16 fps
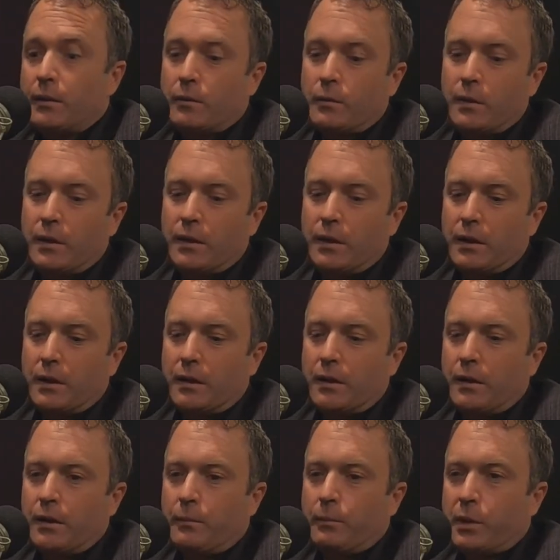
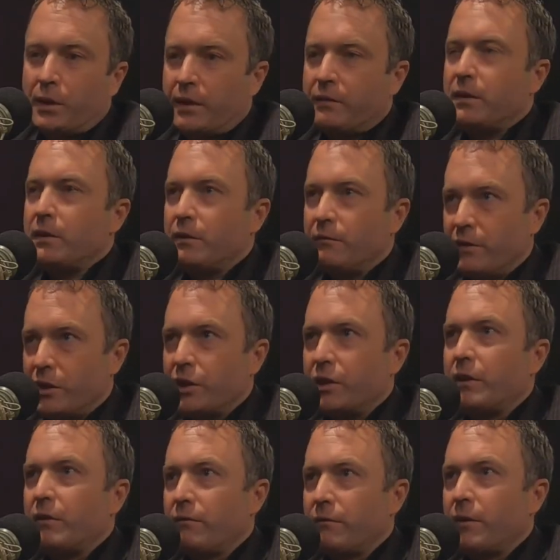really believed in the
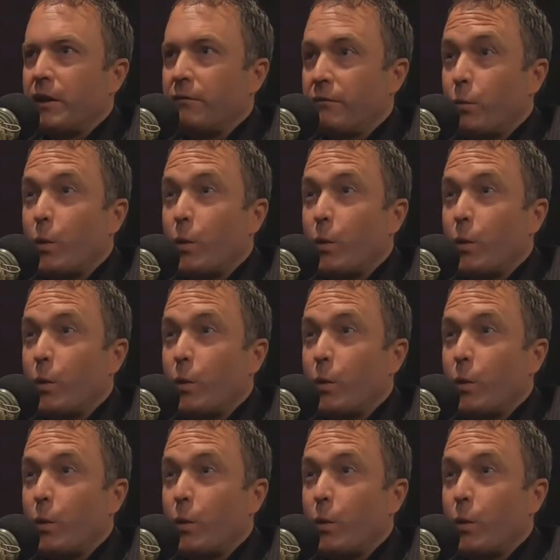vision of